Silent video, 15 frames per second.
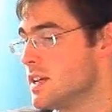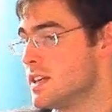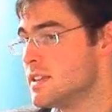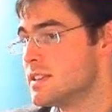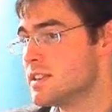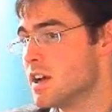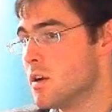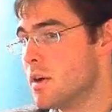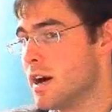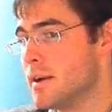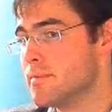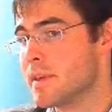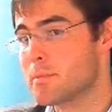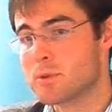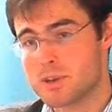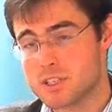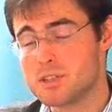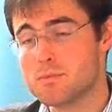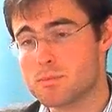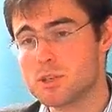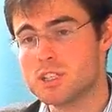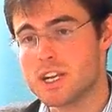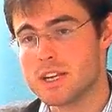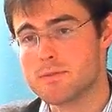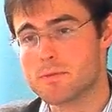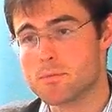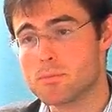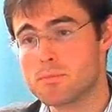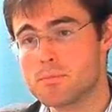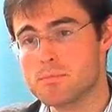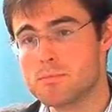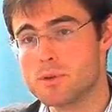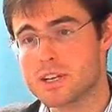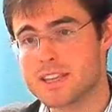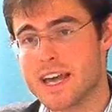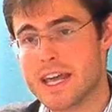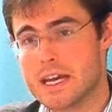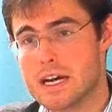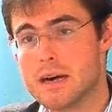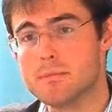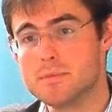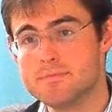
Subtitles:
So I appreciate you for bringing that up.